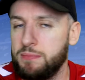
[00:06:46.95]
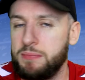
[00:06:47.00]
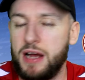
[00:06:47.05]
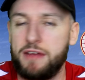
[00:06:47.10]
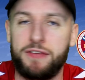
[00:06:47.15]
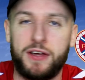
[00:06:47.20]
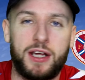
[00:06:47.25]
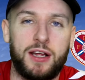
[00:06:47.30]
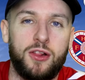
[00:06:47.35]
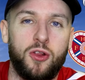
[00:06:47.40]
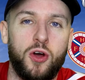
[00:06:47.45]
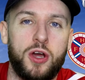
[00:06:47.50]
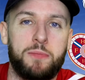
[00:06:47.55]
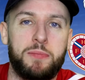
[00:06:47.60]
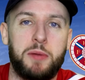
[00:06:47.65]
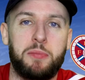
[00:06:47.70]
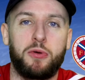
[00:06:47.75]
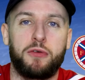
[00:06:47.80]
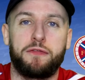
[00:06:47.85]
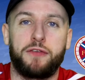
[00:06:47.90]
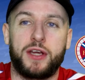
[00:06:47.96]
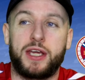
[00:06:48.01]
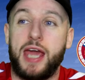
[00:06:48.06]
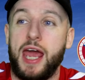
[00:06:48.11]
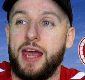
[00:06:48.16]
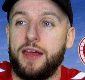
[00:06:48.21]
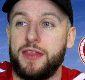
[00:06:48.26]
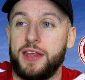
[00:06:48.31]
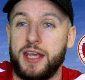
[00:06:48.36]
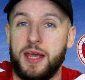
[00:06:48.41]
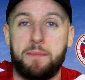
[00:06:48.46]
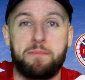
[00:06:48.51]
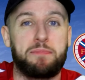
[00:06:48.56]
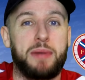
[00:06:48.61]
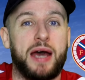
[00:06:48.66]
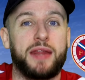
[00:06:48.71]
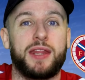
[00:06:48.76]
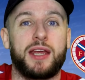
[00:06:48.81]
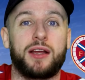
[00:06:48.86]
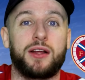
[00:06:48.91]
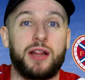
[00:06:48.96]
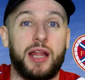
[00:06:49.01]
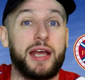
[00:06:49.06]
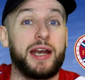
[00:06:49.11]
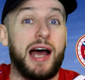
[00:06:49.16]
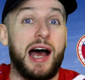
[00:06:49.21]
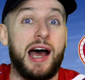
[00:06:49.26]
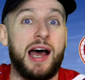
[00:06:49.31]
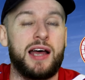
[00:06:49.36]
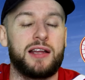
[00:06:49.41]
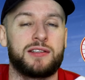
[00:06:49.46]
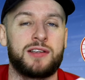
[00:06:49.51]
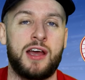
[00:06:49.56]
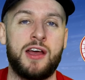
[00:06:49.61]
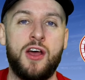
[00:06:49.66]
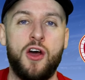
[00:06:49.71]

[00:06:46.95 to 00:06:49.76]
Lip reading: but I think a lot of people forget the impact that Glenn had